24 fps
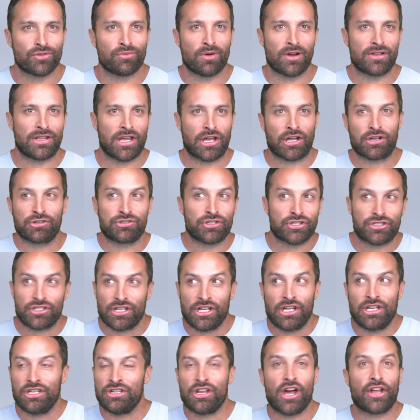to where they could just
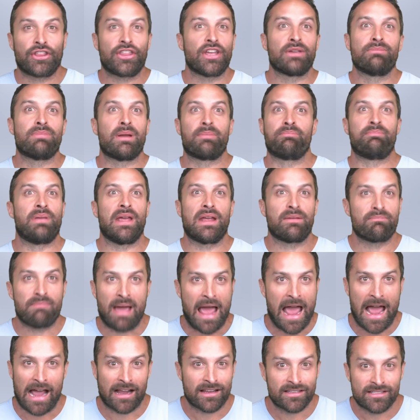eat nothing but Big
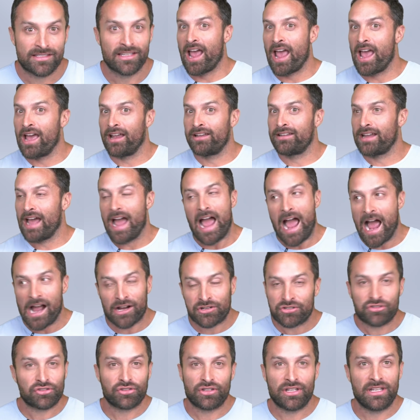Macs and
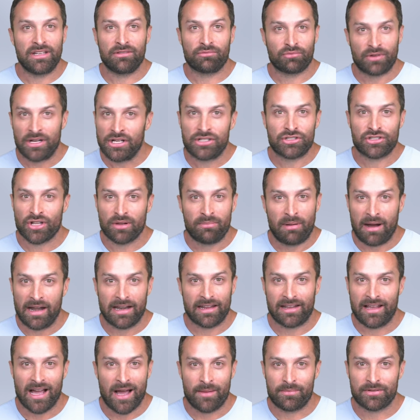actually reach their
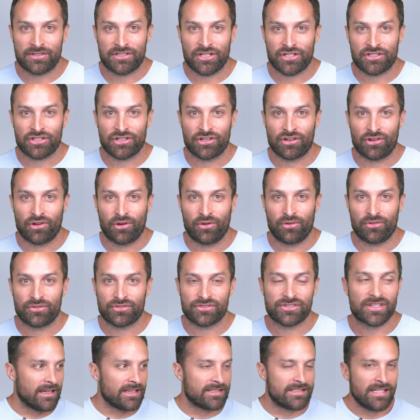body composition
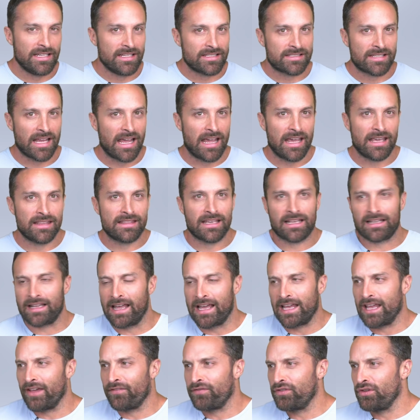goals. Is he saying that
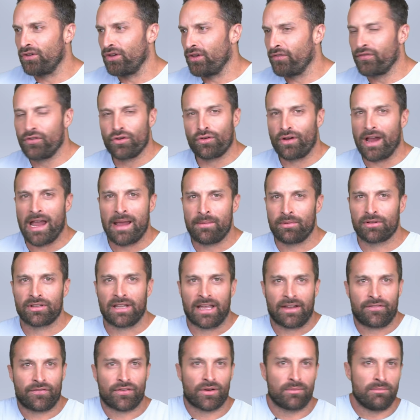like if you if you're able
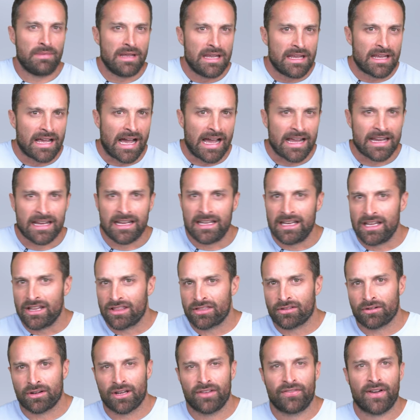like for me, I can
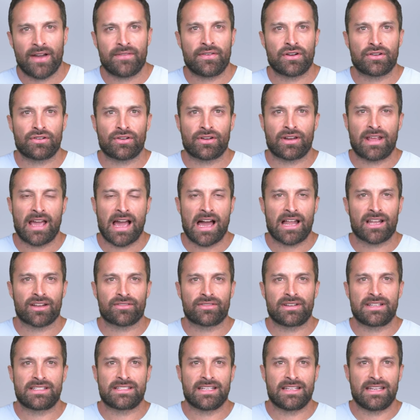eat 3500
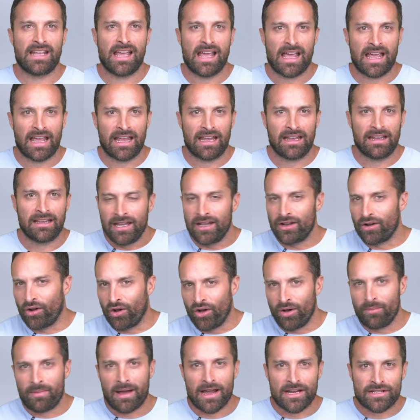calories a day, hit
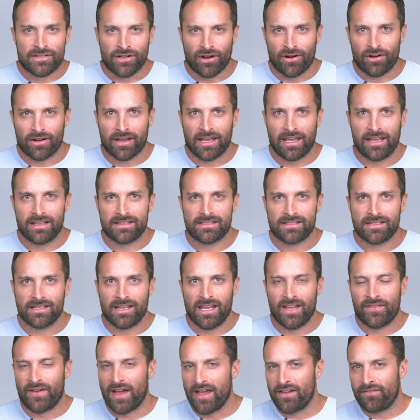all my targets.
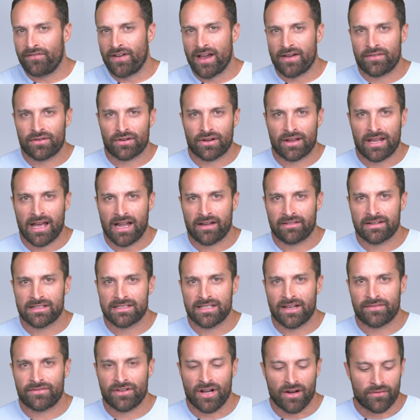If I have 500 calories
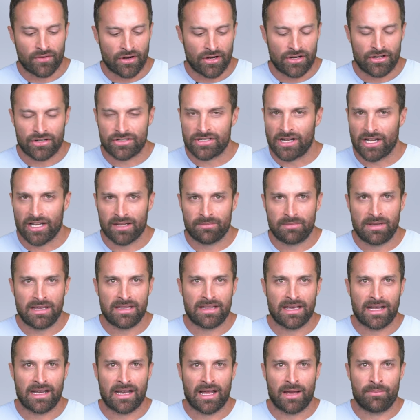left over, you're telling me
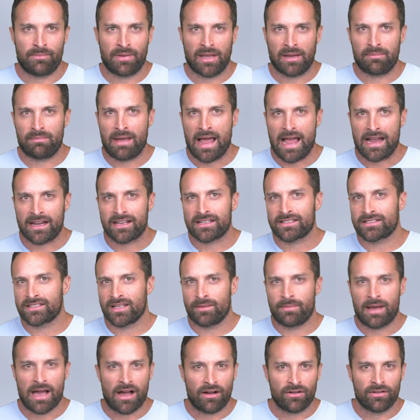that a Big Mac is
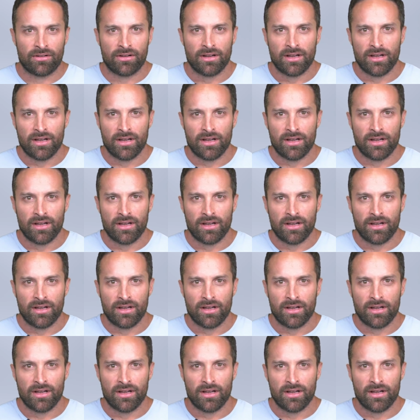somehow